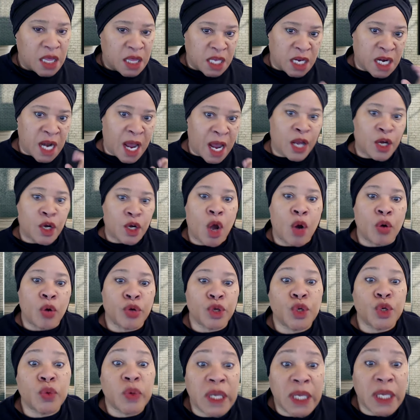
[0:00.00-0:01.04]
then I know
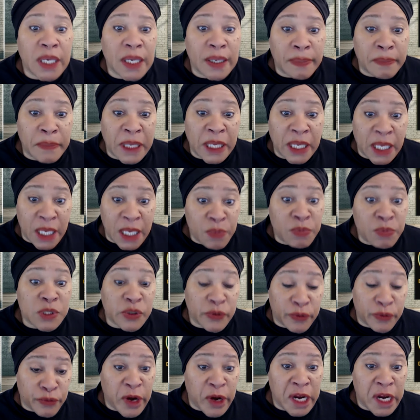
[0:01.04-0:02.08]
you needed me. He was
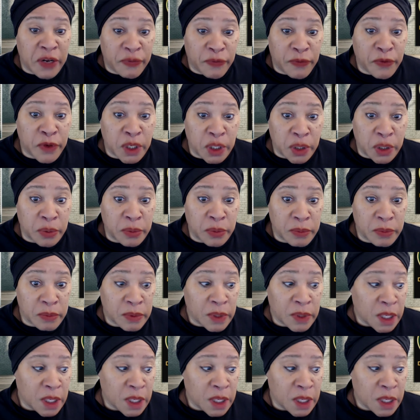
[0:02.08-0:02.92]
afraid for you.